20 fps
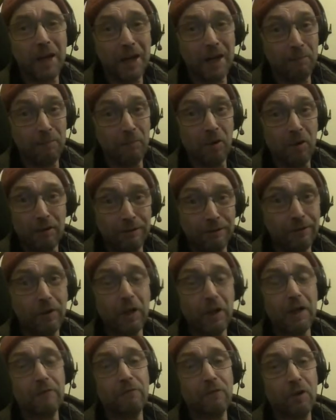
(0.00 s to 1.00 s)
But I am not a
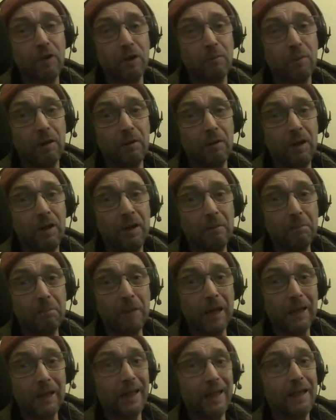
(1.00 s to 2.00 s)
fucking robot.
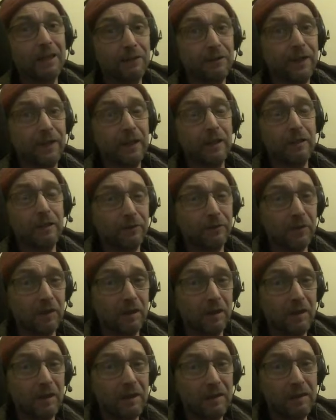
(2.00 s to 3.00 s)
My legs fell off
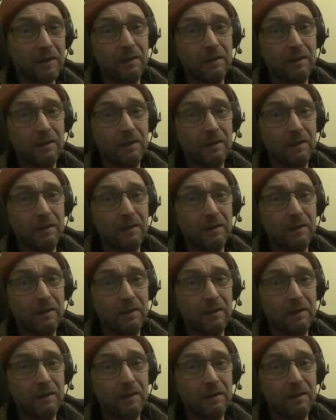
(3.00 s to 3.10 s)
today.